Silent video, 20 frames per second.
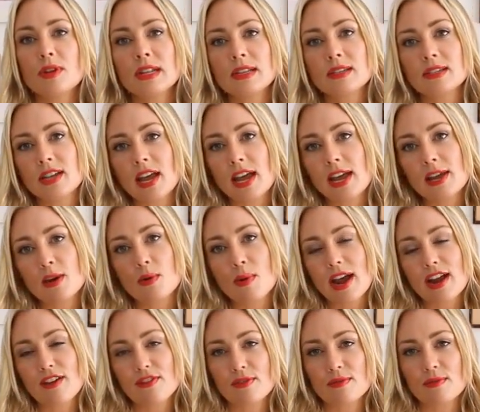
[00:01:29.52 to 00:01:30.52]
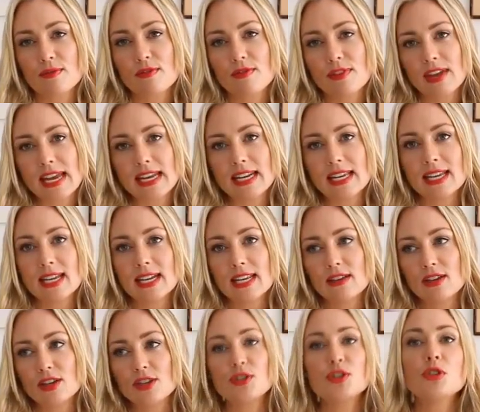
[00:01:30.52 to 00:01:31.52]
stay away from
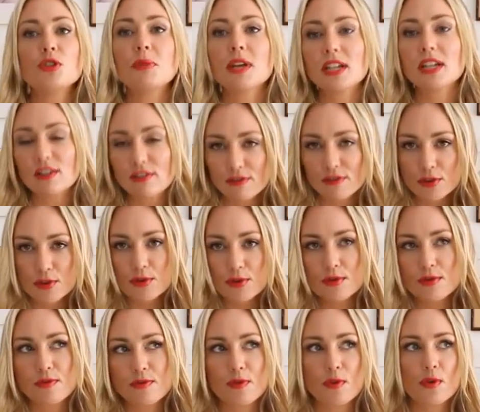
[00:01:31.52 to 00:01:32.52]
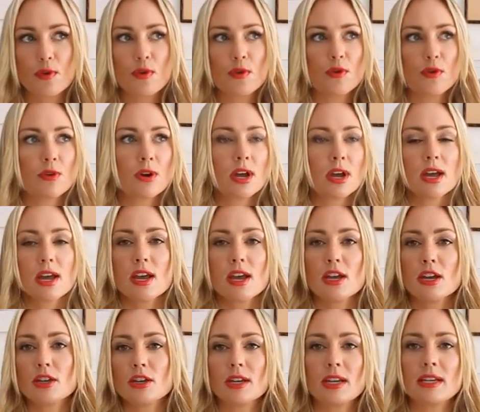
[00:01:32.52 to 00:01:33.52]
consuming any food for
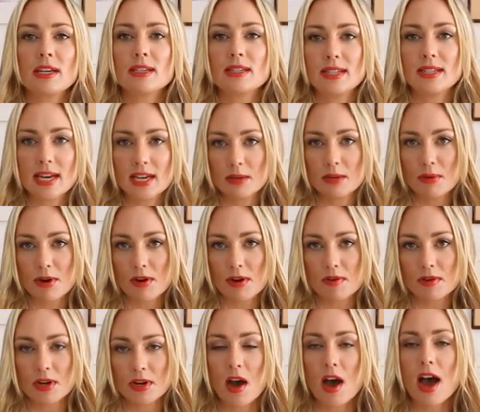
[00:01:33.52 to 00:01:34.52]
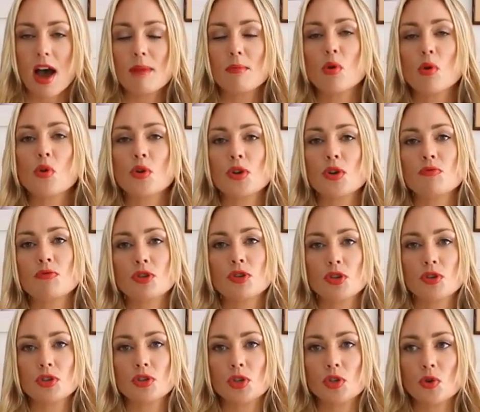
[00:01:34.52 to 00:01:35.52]
an extended period of time, or you
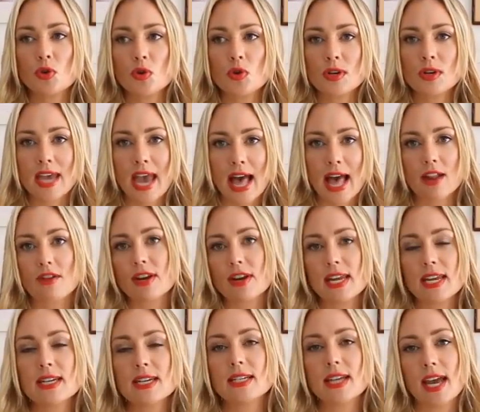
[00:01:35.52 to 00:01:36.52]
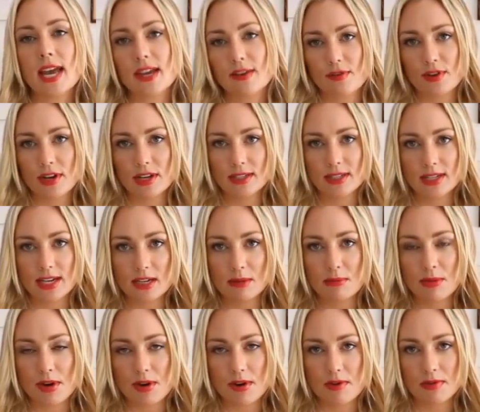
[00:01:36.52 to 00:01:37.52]
reduce your calorie intake for an
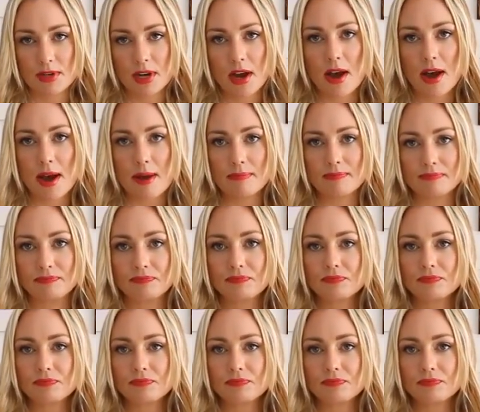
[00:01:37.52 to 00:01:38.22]
extended period of time.